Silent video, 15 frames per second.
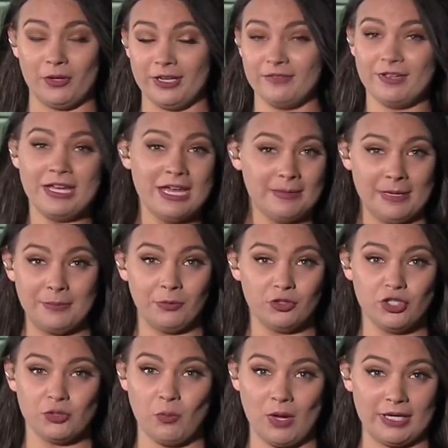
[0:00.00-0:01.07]
And if people
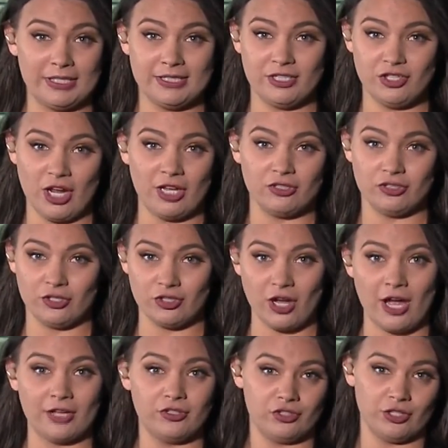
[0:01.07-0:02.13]
just wanted to change the
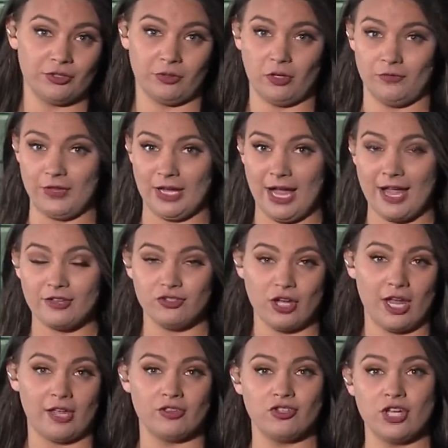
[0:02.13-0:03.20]
shot in general, if they got
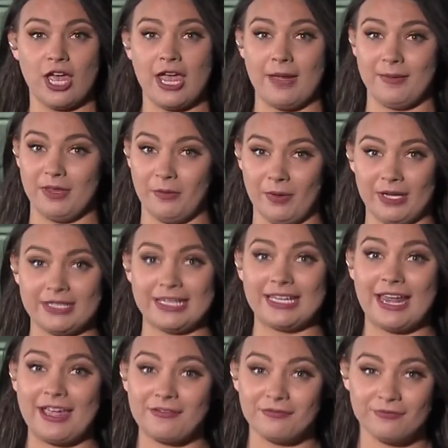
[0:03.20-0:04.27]
J and J but they wanted to
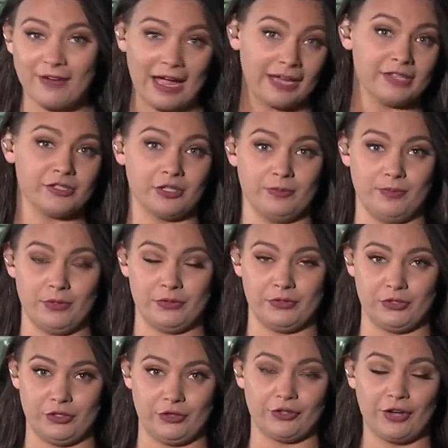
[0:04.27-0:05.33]
get a Pfizer
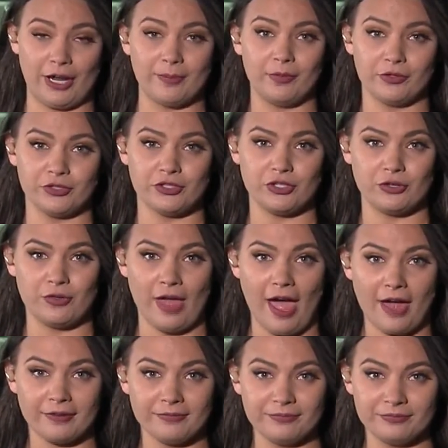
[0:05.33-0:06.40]
booster, they're able to do
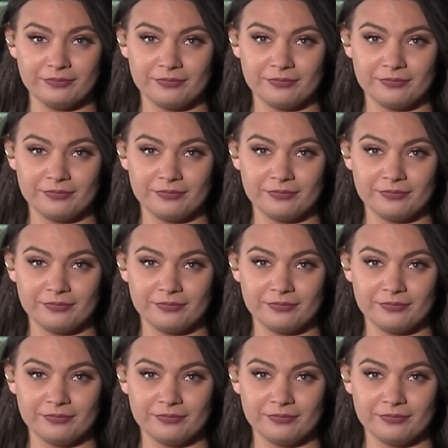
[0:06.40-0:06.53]
that.